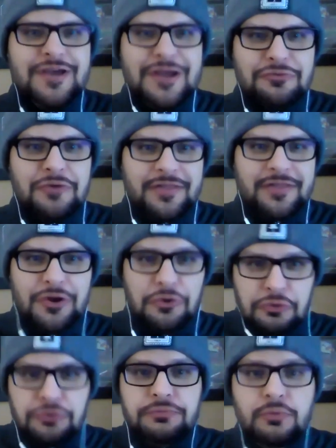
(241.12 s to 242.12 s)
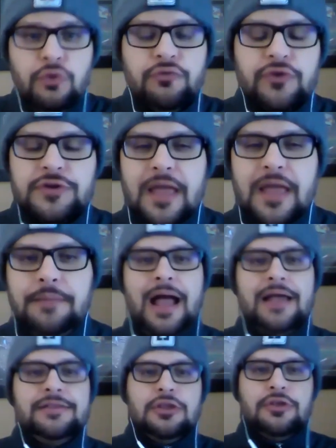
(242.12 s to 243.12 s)
right? The earth mover type
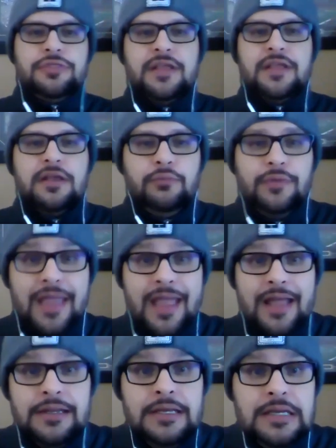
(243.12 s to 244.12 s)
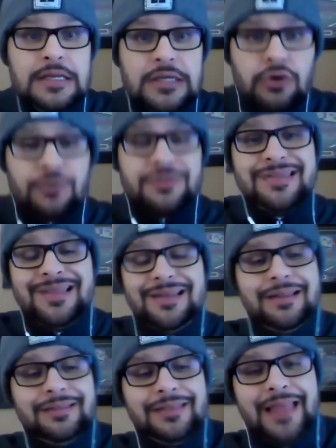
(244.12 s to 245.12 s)
guys that you think of when they had,
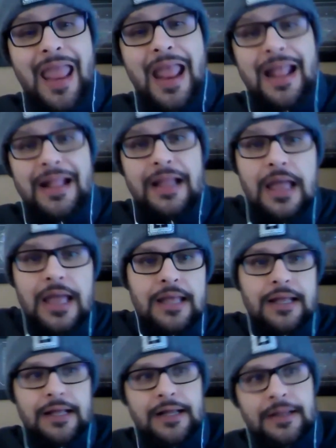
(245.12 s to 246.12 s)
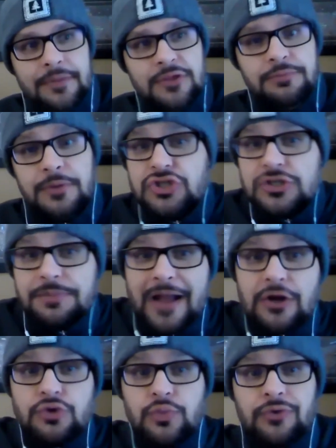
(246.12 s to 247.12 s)
Sitton and Lang. As much as the
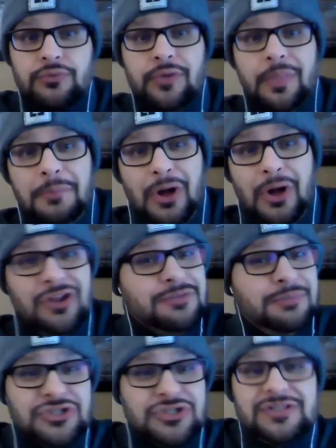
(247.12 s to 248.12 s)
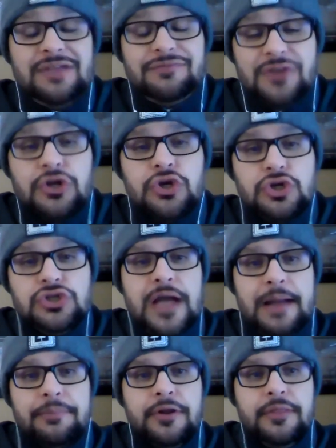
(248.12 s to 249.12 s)
Packers want to run the ball, as much as they've done a good
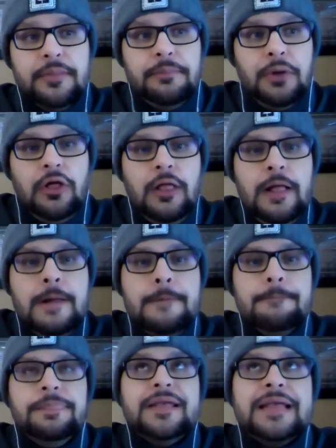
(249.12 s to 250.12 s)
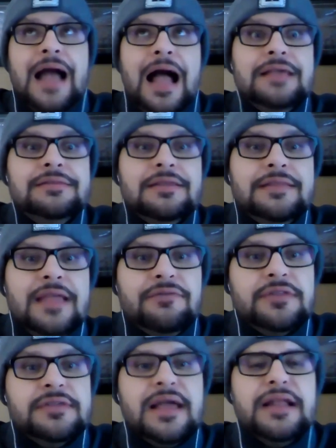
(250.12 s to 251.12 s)
job running the ball, the guys that they have
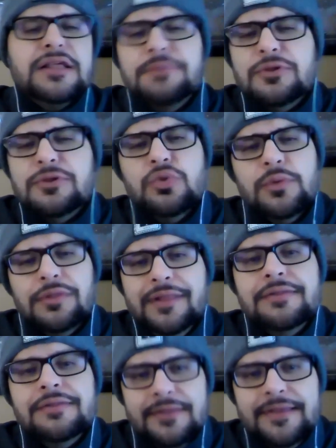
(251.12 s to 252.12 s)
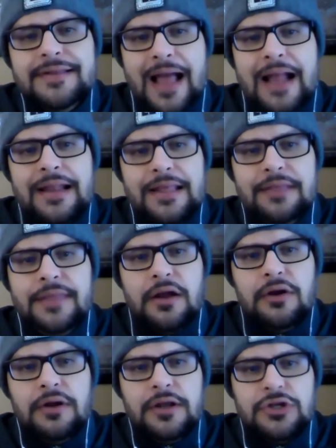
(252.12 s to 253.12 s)
inside, especially with Lindsley not in
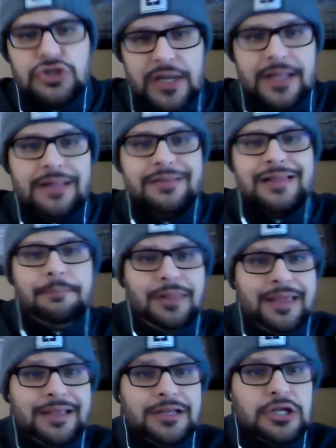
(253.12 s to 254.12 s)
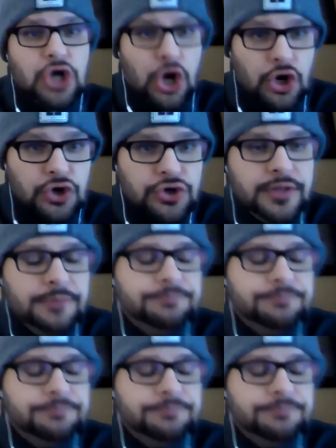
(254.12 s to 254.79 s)
there and Jenkins not playing guard,